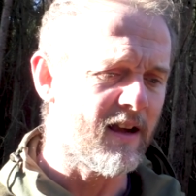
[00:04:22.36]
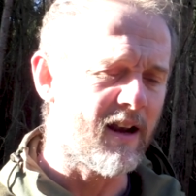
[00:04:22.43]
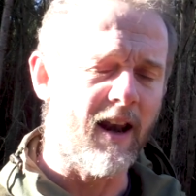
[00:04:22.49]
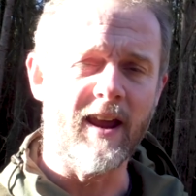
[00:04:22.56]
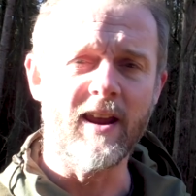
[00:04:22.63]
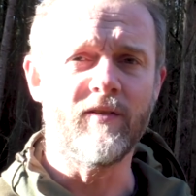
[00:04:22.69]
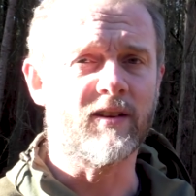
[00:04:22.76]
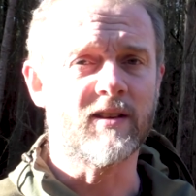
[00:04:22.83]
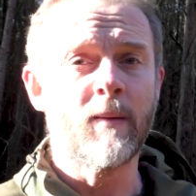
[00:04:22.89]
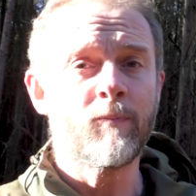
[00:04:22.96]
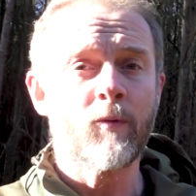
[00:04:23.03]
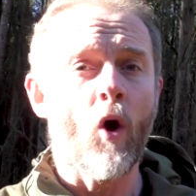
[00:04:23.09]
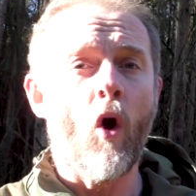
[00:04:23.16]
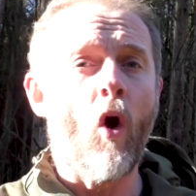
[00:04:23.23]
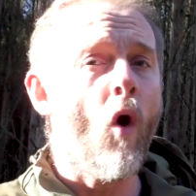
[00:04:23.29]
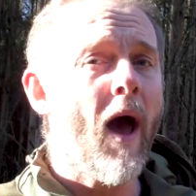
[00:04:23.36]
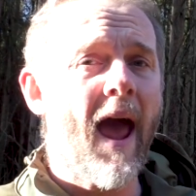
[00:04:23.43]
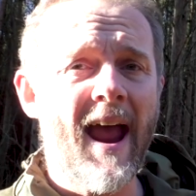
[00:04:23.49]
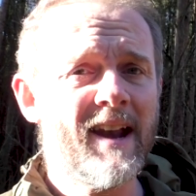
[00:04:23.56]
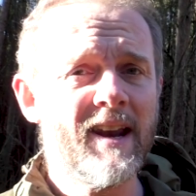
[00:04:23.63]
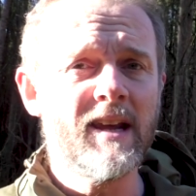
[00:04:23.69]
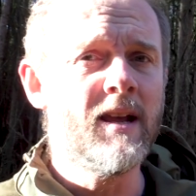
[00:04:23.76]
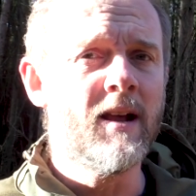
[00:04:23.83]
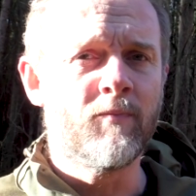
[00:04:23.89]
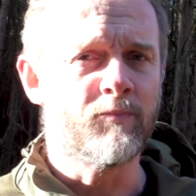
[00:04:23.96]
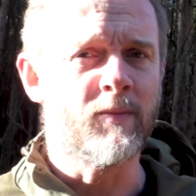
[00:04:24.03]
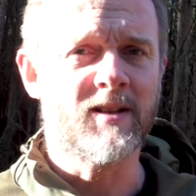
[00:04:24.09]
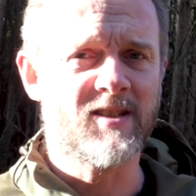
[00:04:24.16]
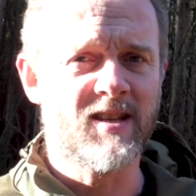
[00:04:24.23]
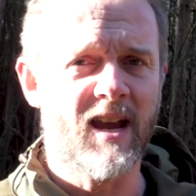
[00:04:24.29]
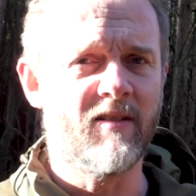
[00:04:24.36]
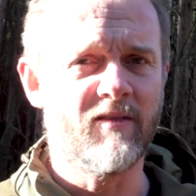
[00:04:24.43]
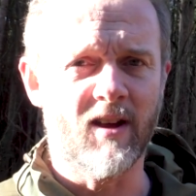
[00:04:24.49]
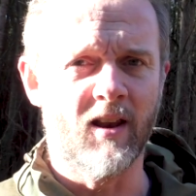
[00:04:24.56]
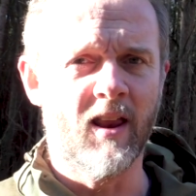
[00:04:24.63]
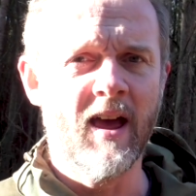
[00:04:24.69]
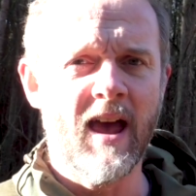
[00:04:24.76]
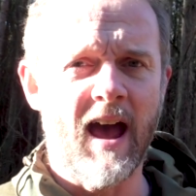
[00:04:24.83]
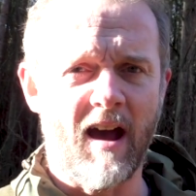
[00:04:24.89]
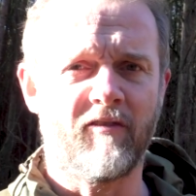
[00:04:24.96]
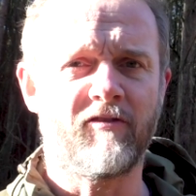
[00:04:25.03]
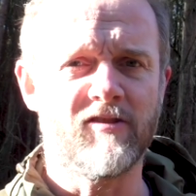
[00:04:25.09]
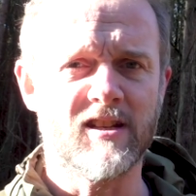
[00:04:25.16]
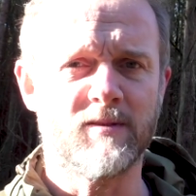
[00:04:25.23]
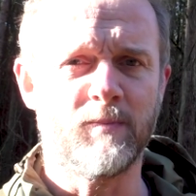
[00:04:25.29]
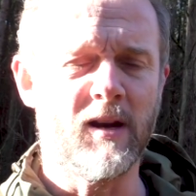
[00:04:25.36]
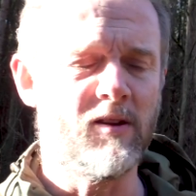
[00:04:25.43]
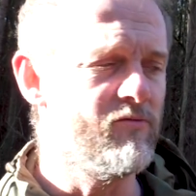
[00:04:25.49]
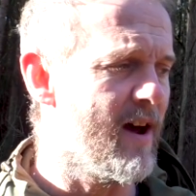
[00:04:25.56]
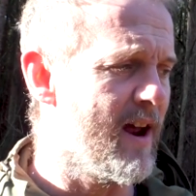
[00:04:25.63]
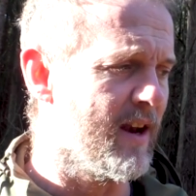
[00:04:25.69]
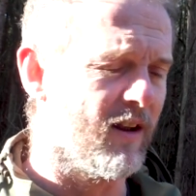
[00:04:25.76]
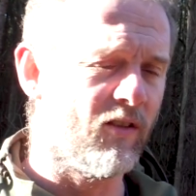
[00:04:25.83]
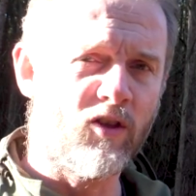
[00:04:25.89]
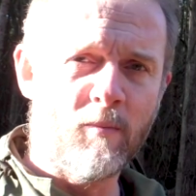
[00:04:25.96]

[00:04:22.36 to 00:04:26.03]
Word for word: cleavers, or any material after it's been raining.